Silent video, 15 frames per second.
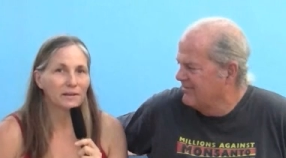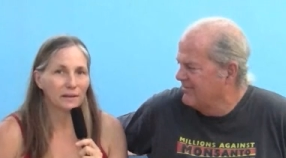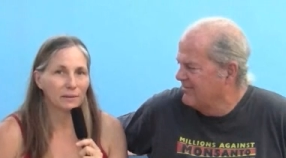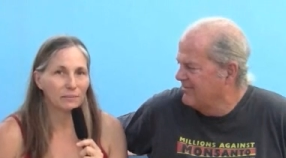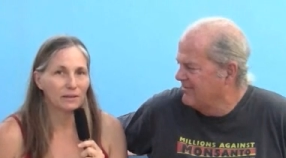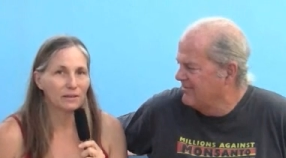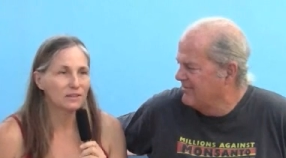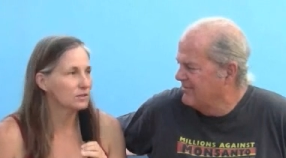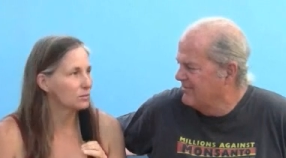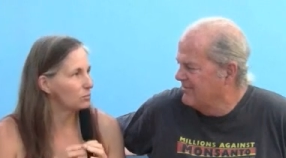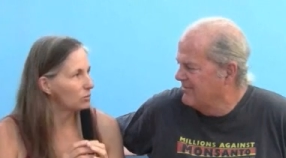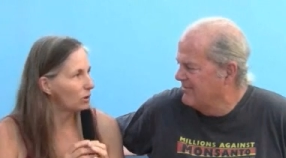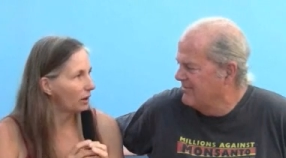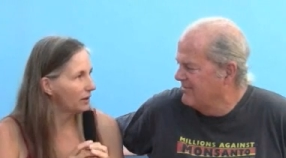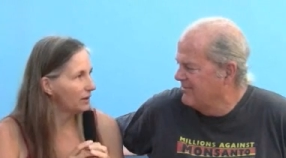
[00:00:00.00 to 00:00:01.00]
Speaker 1: Cummings.
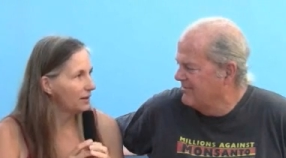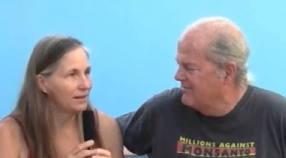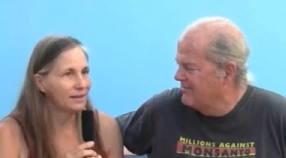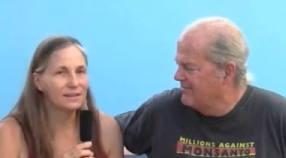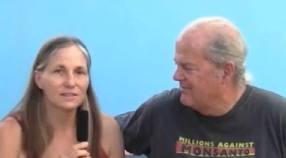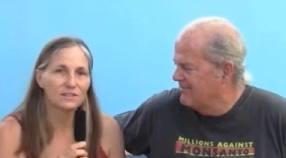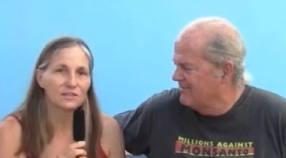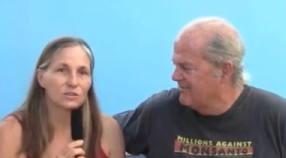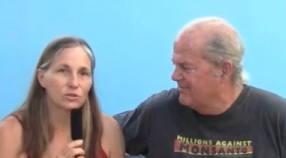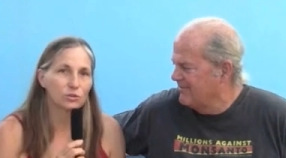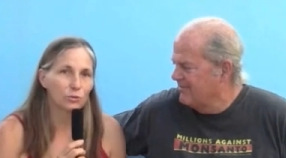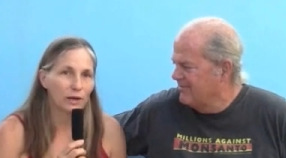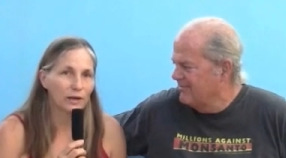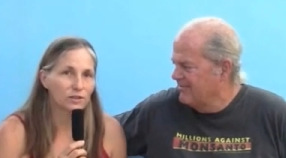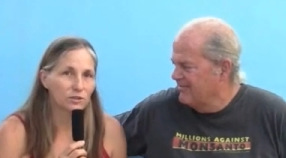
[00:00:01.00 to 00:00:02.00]
Ronnie is the
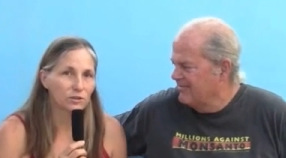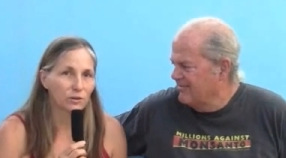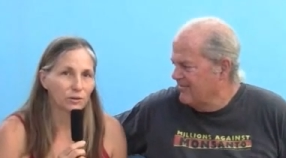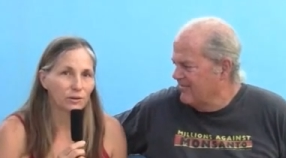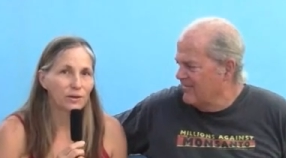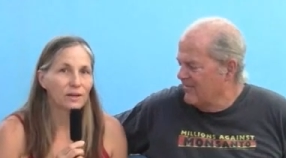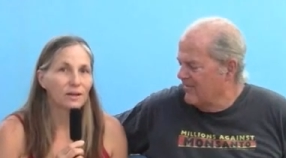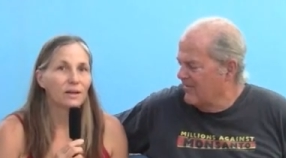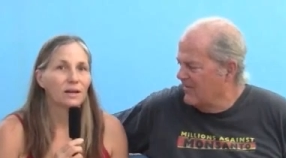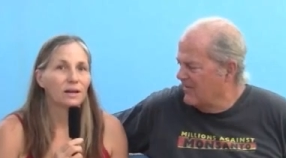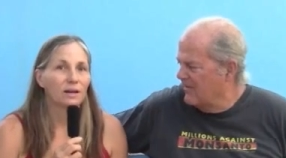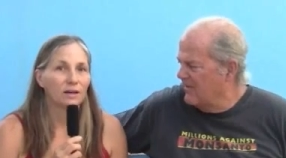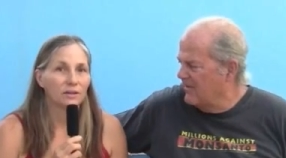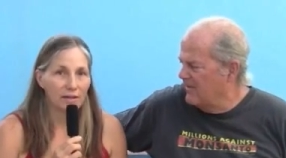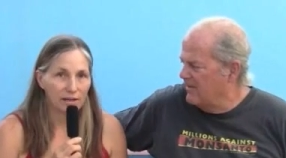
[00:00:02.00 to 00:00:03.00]
director,
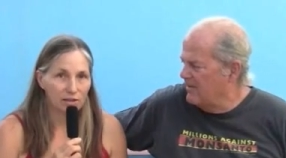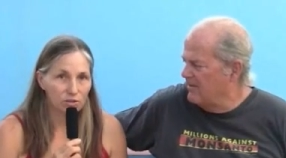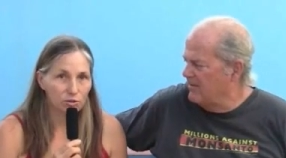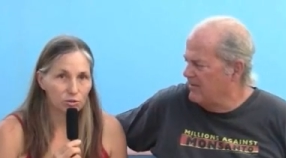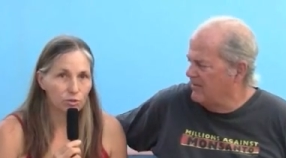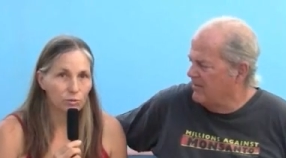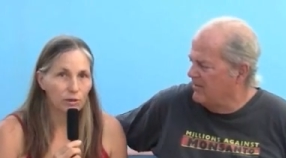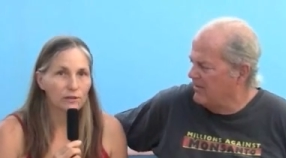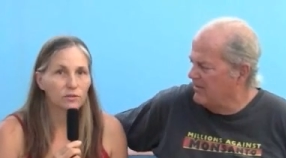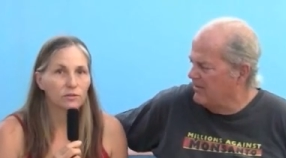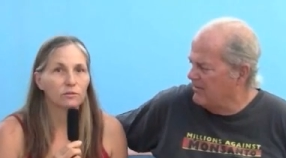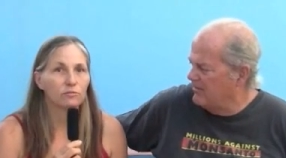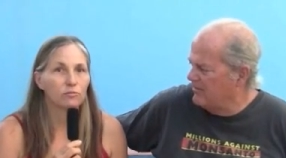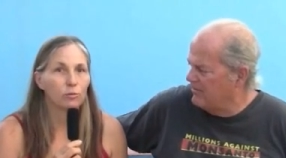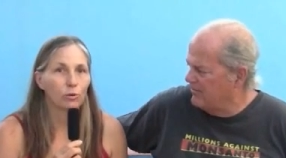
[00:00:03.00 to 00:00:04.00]
national
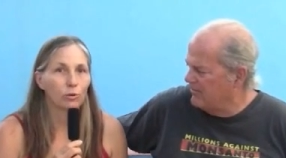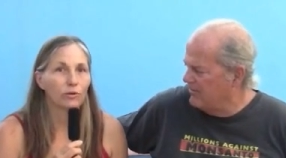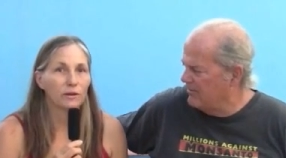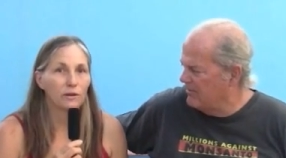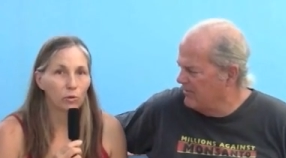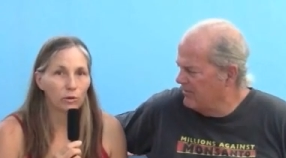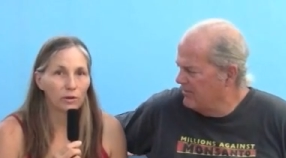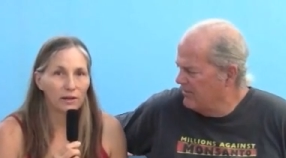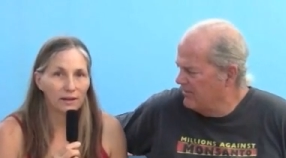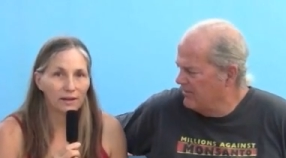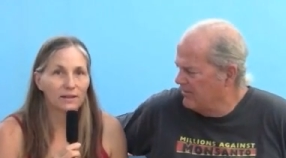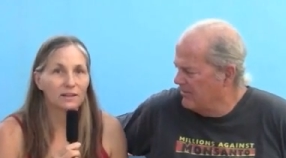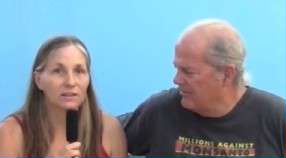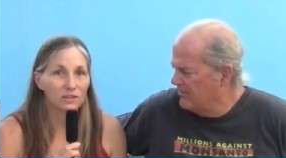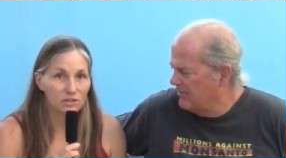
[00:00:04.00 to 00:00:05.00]
director for the
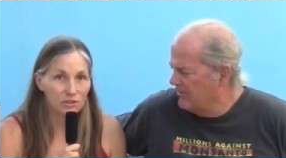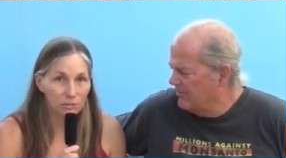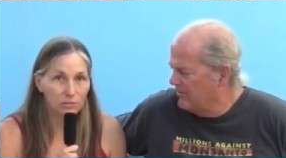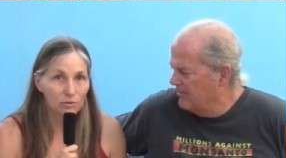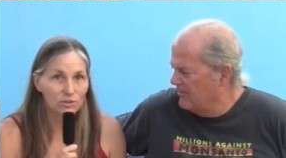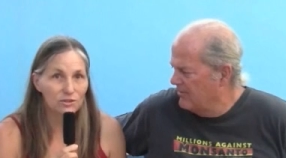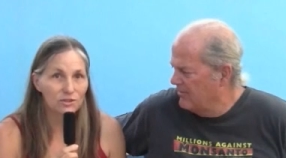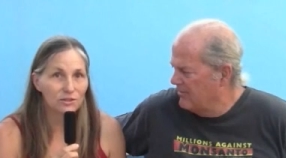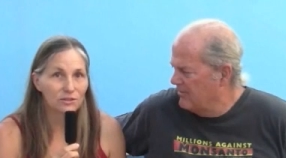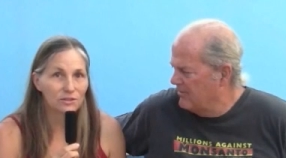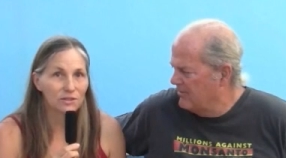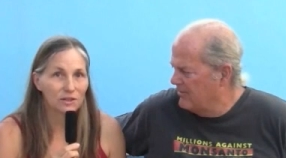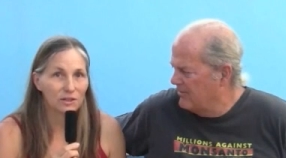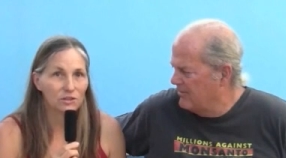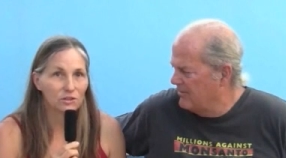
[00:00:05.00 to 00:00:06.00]
Organic Consumers
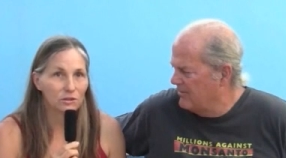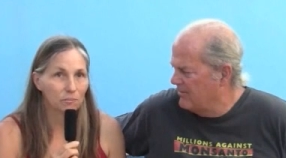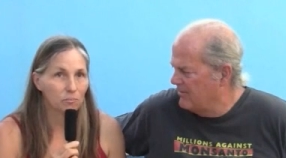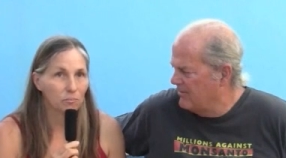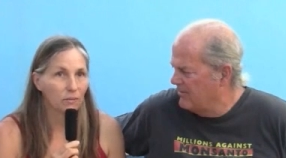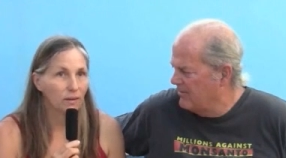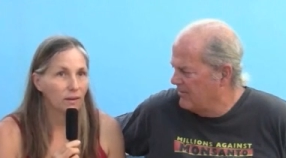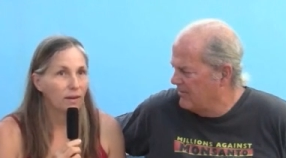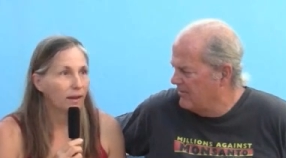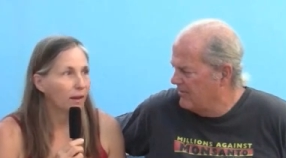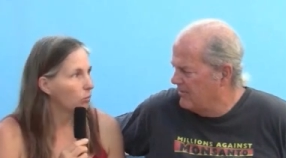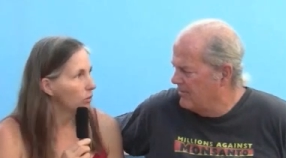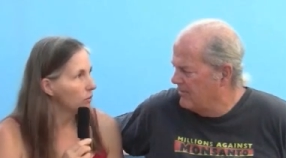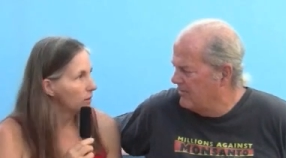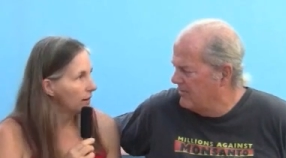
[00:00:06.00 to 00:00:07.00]
Association,
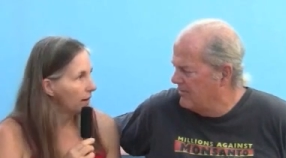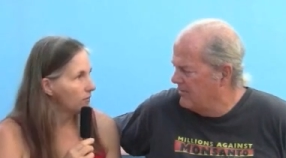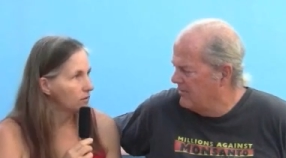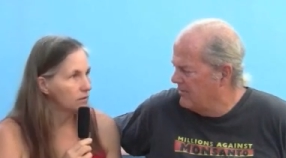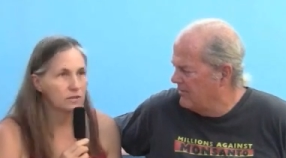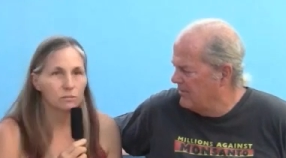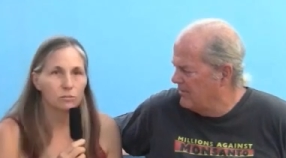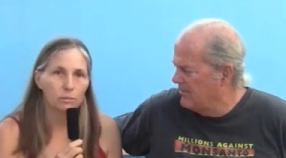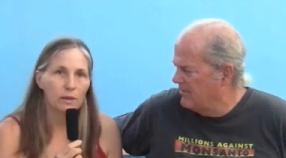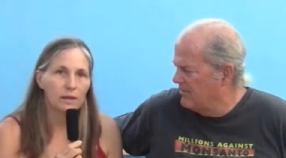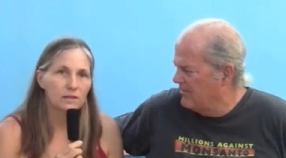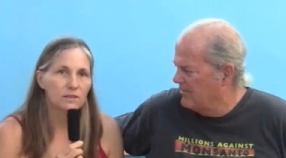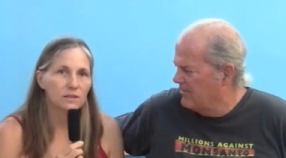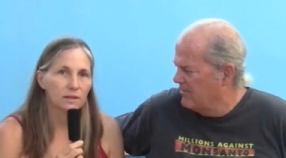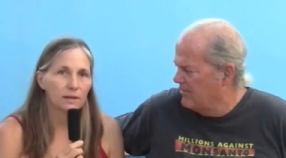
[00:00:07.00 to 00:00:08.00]
and we've been having some
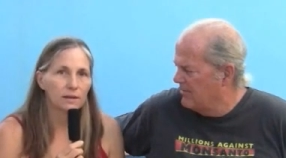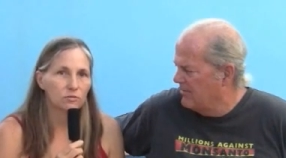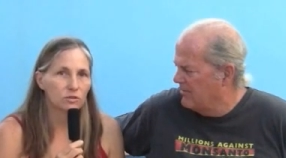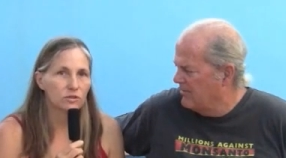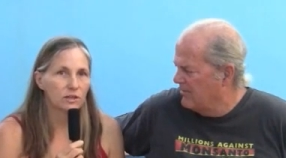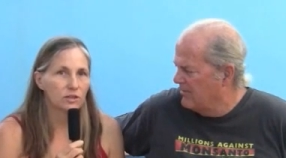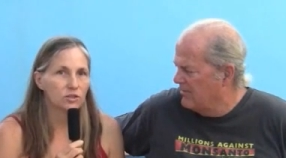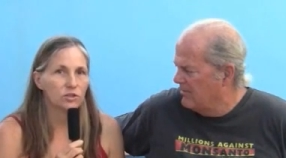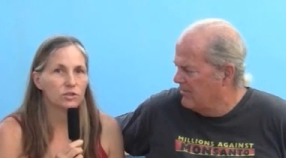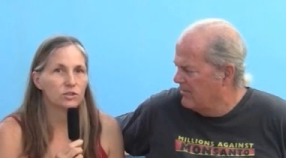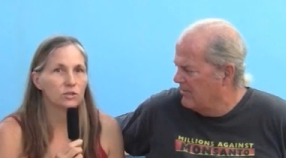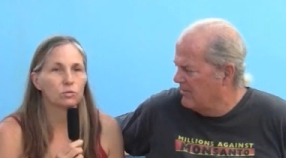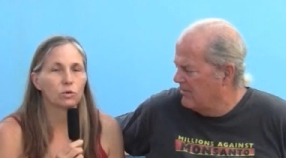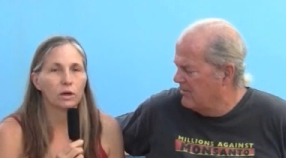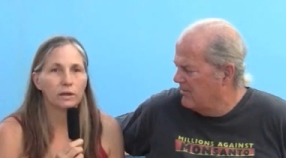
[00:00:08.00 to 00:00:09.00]
amazing conversations,
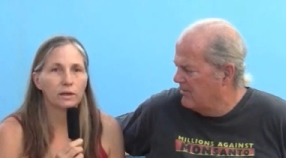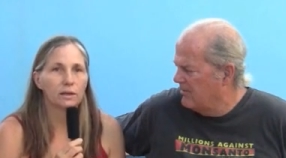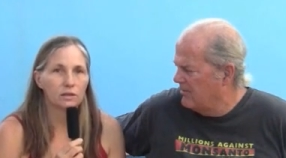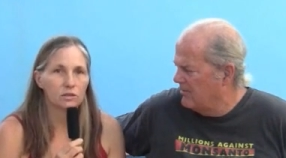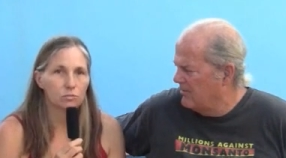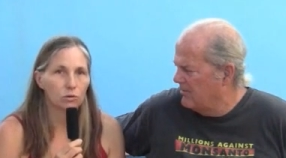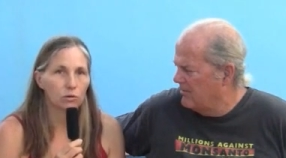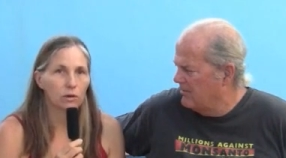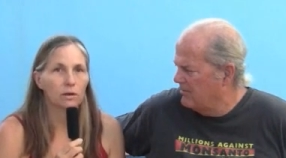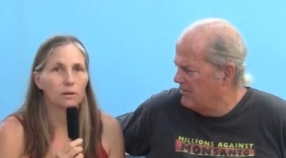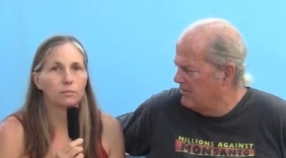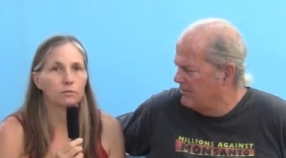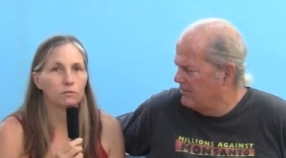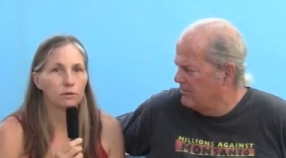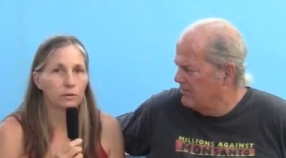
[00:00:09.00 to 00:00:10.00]
and Ronnie has brought
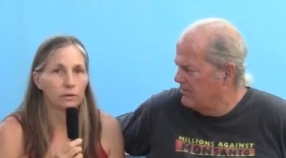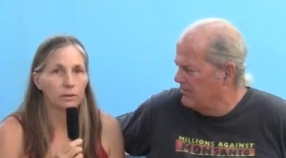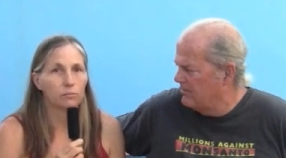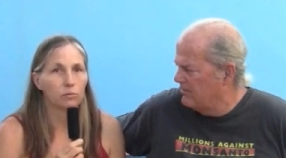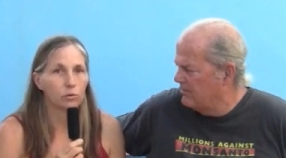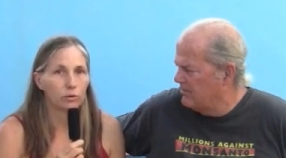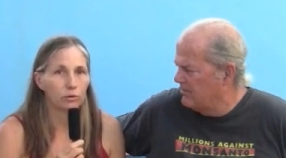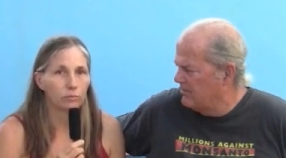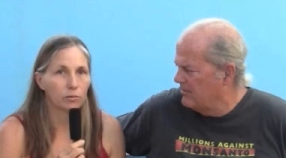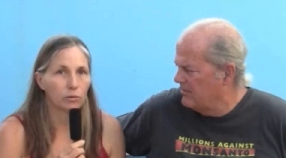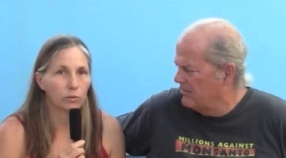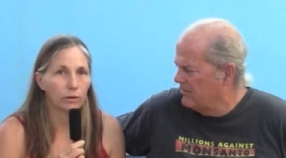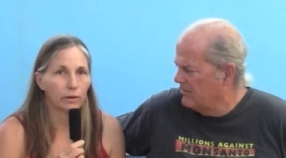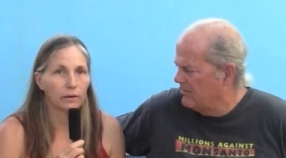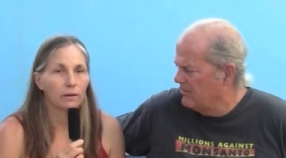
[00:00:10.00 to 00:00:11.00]
up a very important
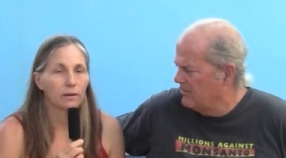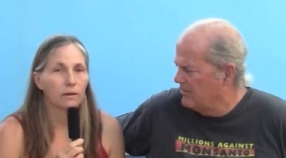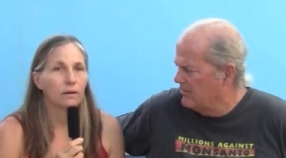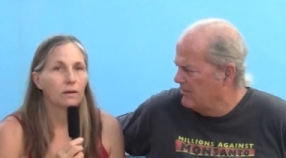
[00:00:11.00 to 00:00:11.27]
point